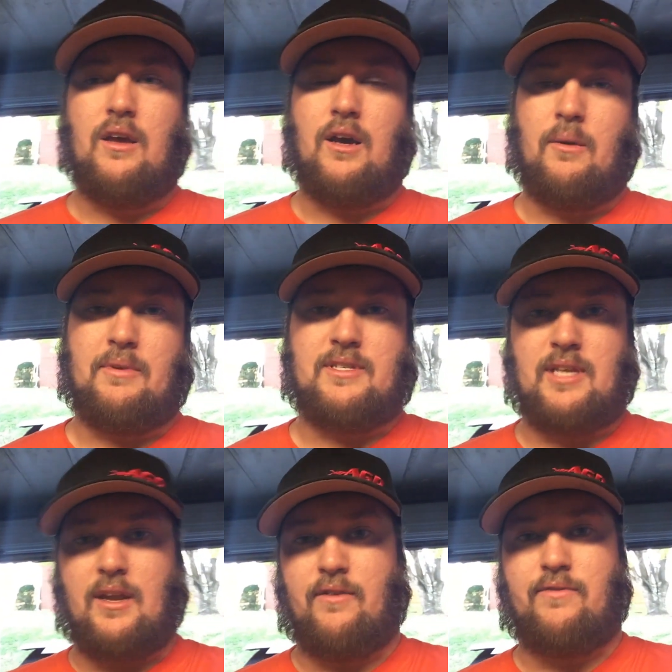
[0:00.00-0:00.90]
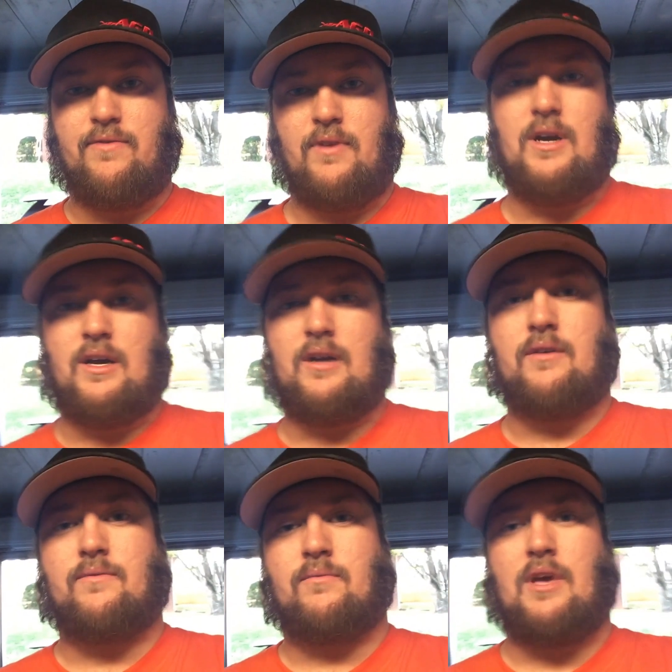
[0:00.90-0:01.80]
instead of
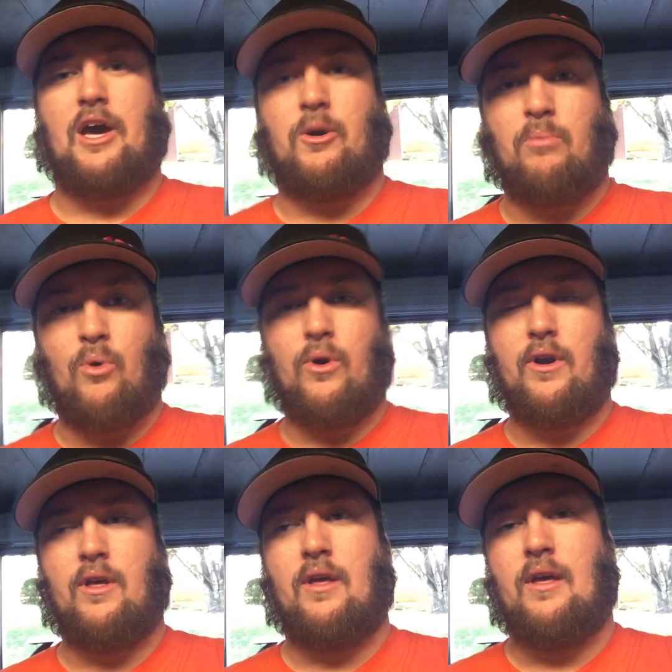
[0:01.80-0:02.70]
counterboard,